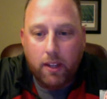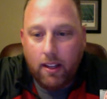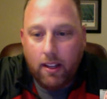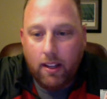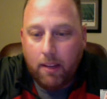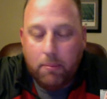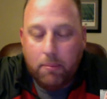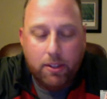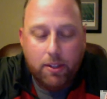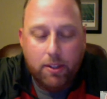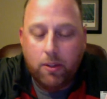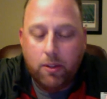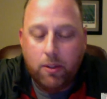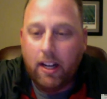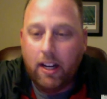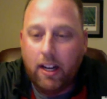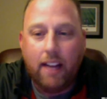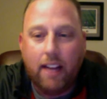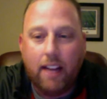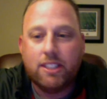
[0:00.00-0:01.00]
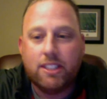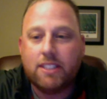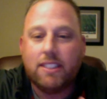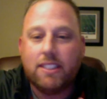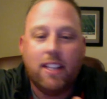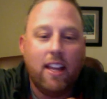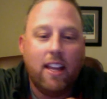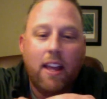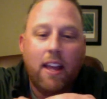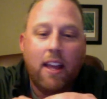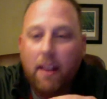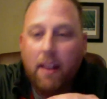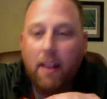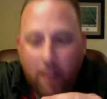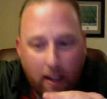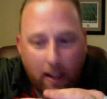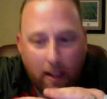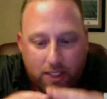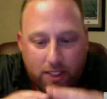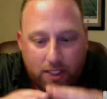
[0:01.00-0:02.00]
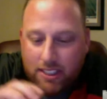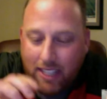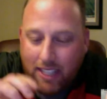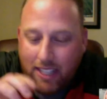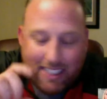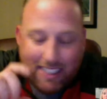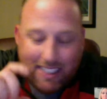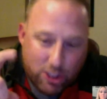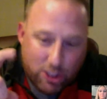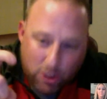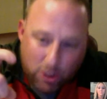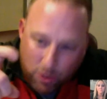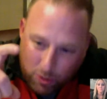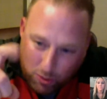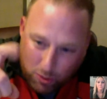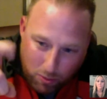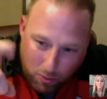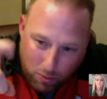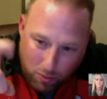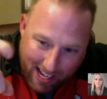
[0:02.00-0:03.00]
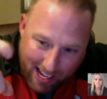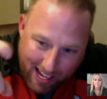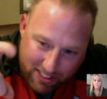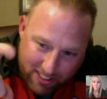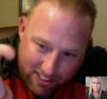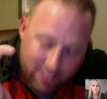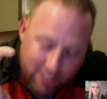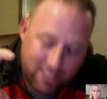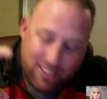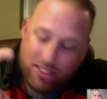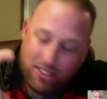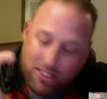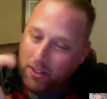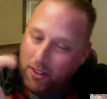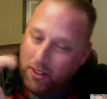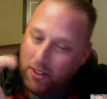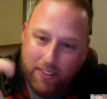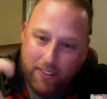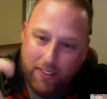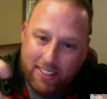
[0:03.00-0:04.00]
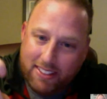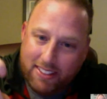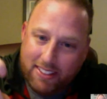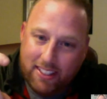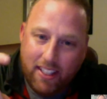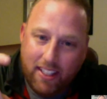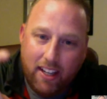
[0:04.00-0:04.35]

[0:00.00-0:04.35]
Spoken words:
been doing it, I've just like scratched the surface